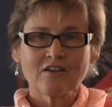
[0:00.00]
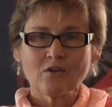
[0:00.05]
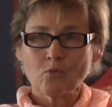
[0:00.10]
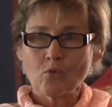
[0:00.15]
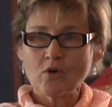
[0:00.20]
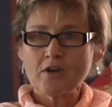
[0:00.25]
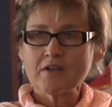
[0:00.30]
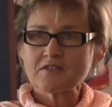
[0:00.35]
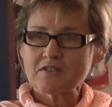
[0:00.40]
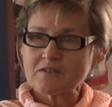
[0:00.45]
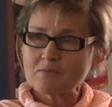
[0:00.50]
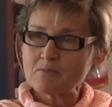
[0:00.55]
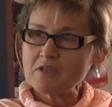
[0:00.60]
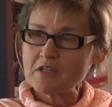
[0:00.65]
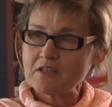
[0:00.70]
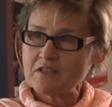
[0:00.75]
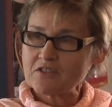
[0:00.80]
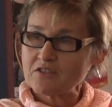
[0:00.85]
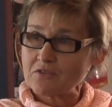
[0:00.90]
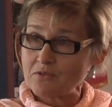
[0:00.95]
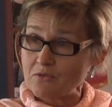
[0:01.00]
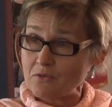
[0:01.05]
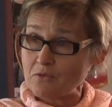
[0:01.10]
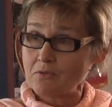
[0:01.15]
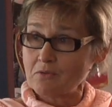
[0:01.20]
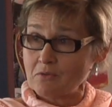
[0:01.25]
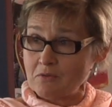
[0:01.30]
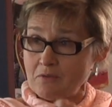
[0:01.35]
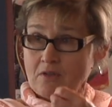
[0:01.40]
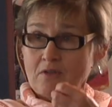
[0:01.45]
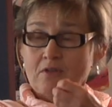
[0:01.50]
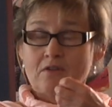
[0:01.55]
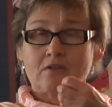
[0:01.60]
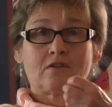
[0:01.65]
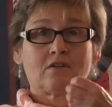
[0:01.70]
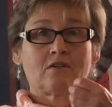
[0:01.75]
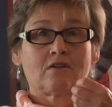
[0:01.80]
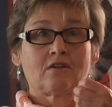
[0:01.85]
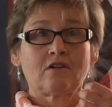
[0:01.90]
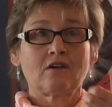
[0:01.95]
wants me to
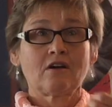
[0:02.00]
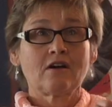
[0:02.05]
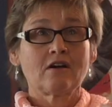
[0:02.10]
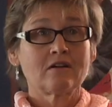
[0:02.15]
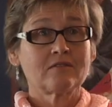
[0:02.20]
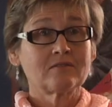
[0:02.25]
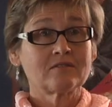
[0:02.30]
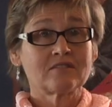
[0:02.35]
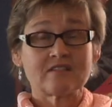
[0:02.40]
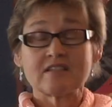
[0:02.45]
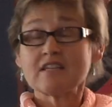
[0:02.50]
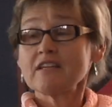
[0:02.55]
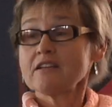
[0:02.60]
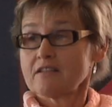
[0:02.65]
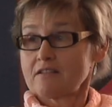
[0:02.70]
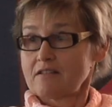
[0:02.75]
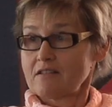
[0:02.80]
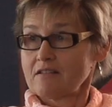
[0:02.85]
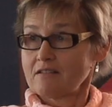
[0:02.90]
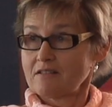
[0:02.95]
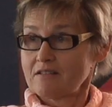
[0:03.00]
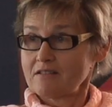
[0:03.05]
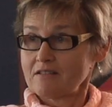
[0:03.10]
uh, see it.